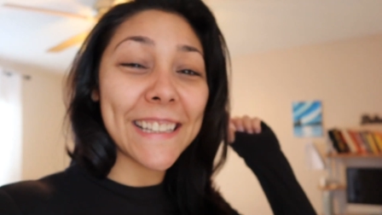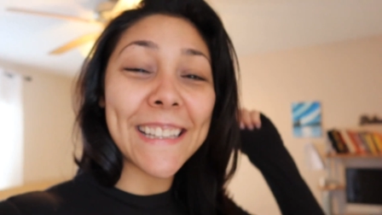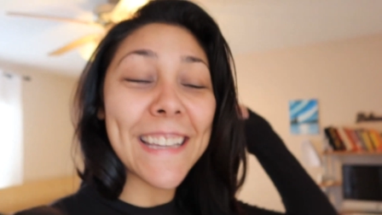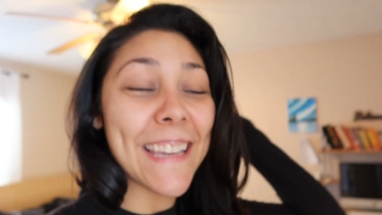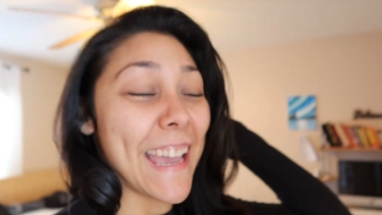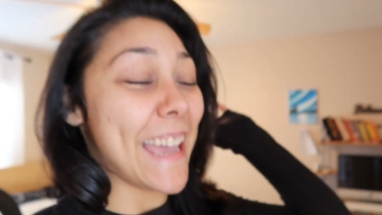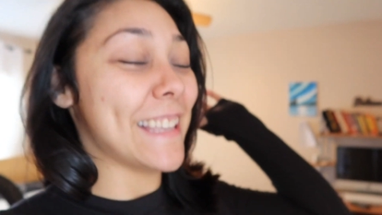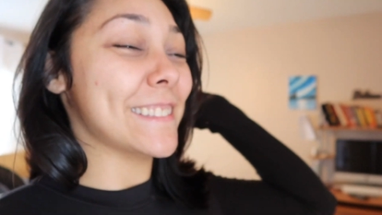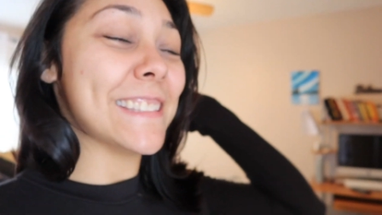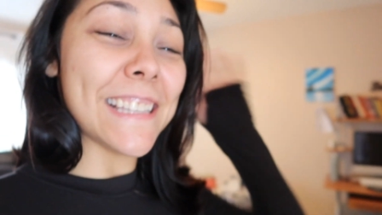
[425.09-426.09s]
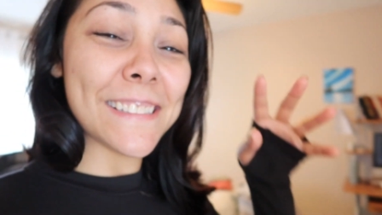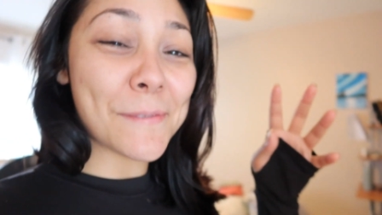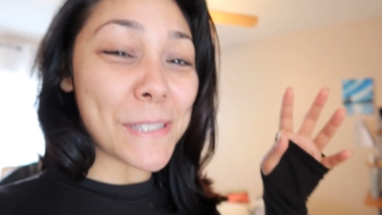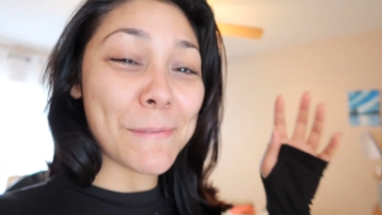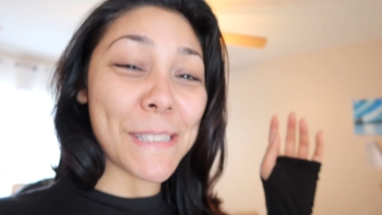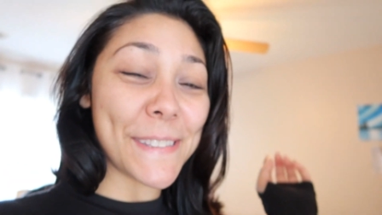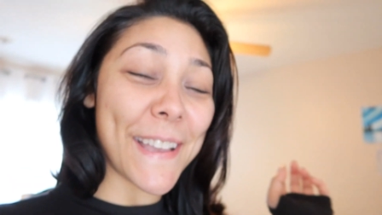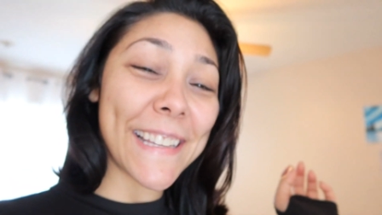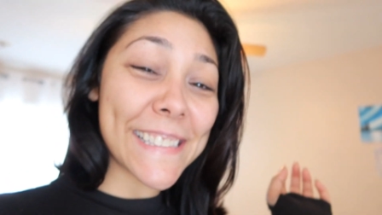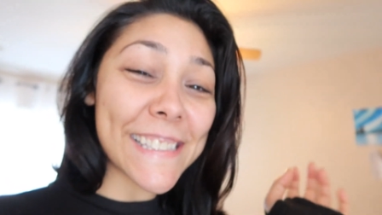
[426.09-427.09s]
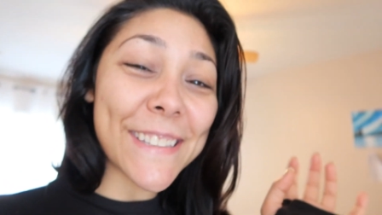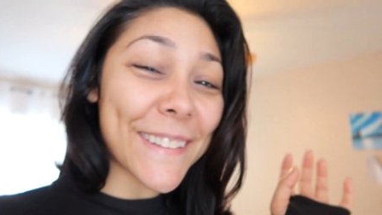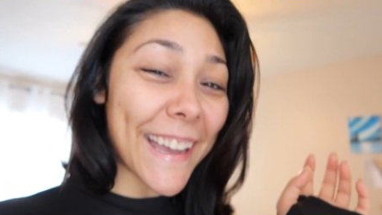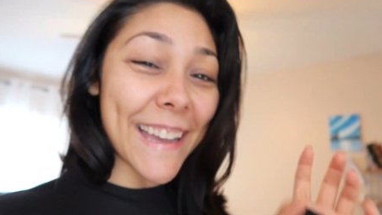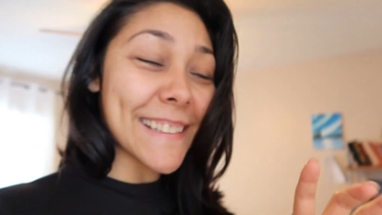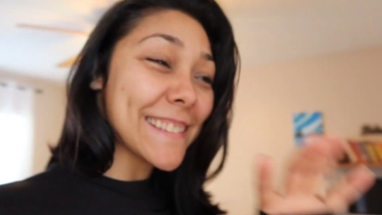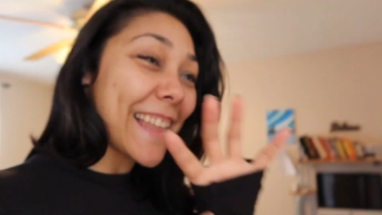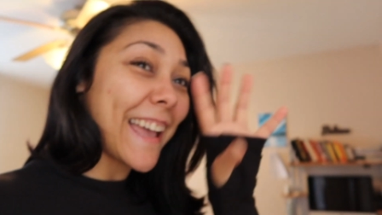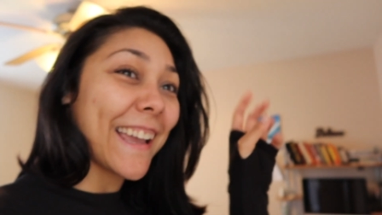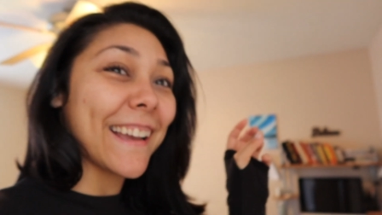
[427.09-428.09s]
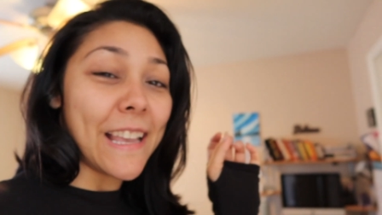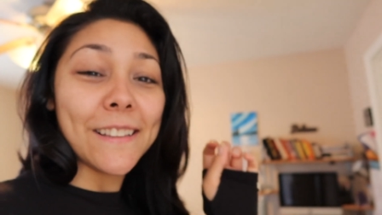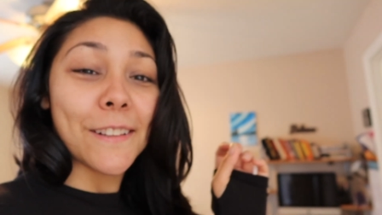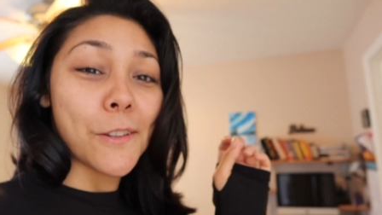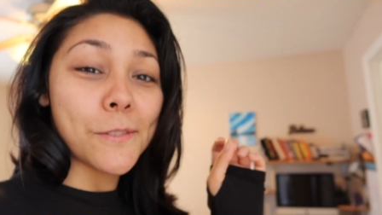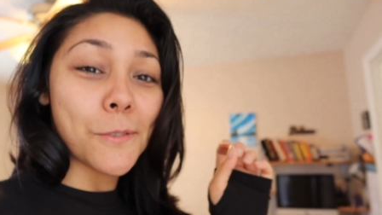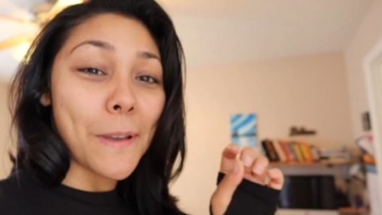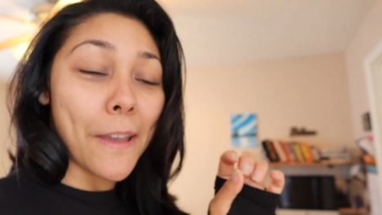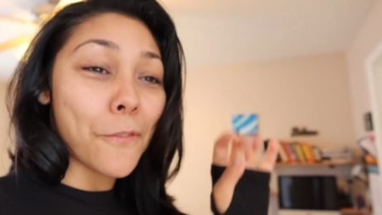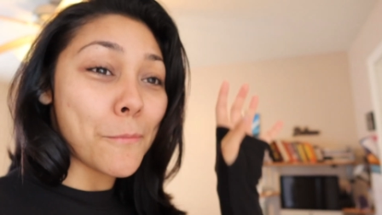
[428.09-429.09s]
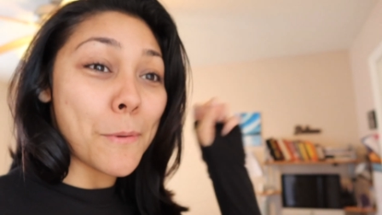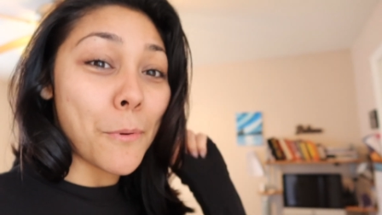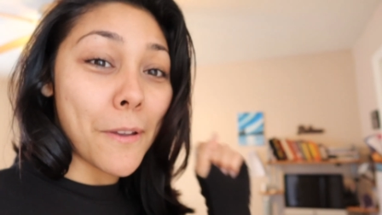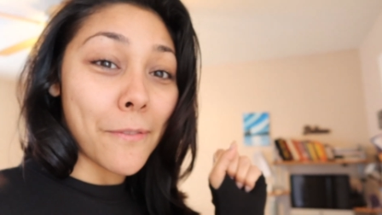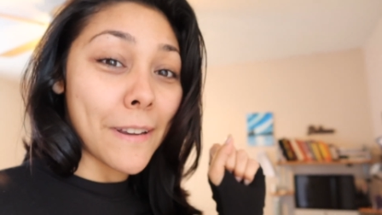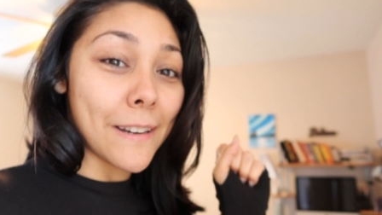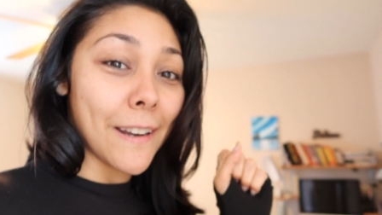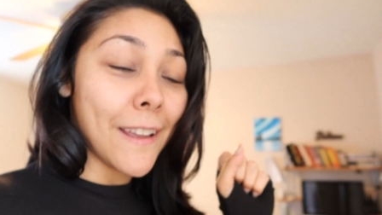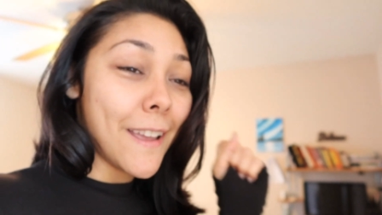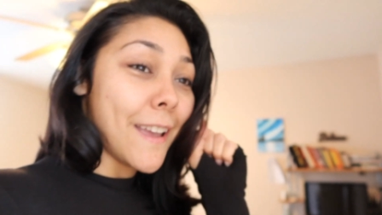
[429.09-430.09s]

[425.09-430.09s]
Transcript: it, and send them to me so I can see you guys like taking the clothes away from your boyfriend